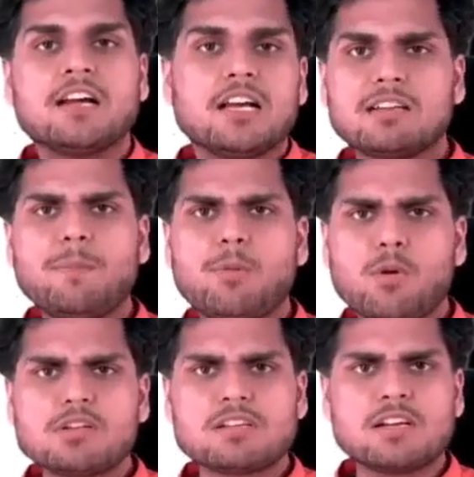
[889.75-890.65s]

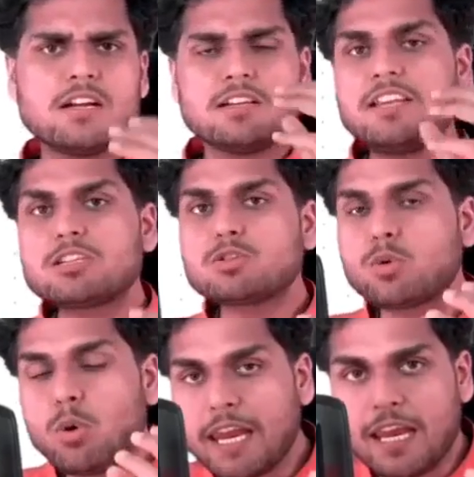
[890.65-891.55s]
suppose this
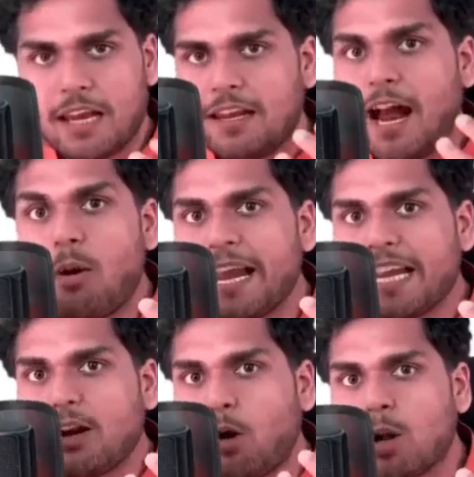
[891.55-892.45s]
cookie, now I
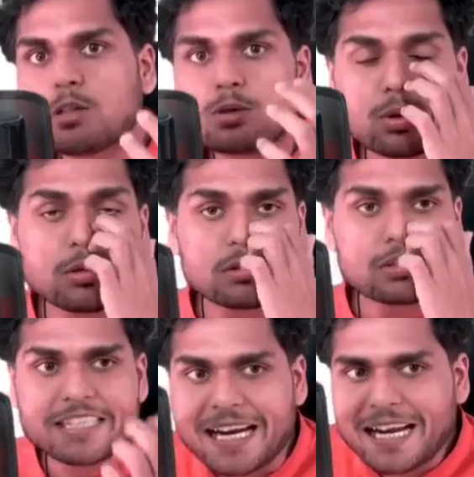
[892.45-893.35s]
can also
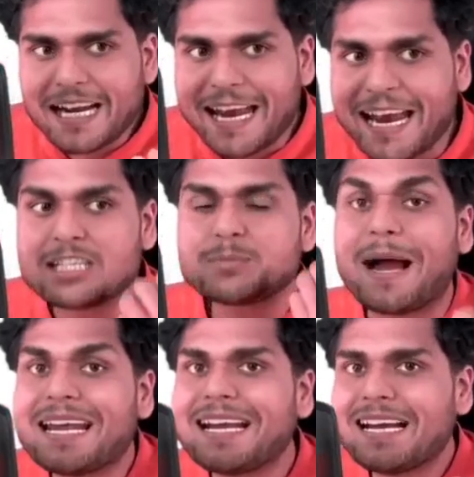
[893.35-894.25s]
send an
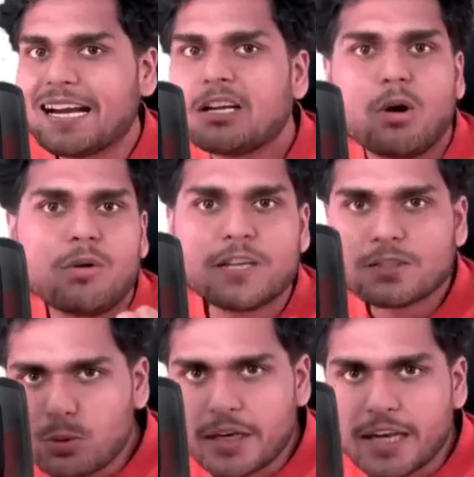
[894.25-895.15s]
expiry date of this
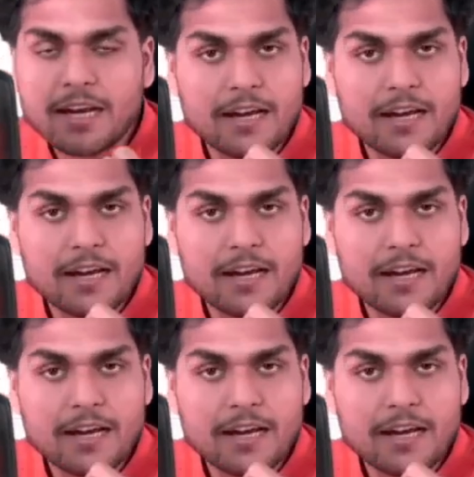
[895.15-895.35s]
cookie.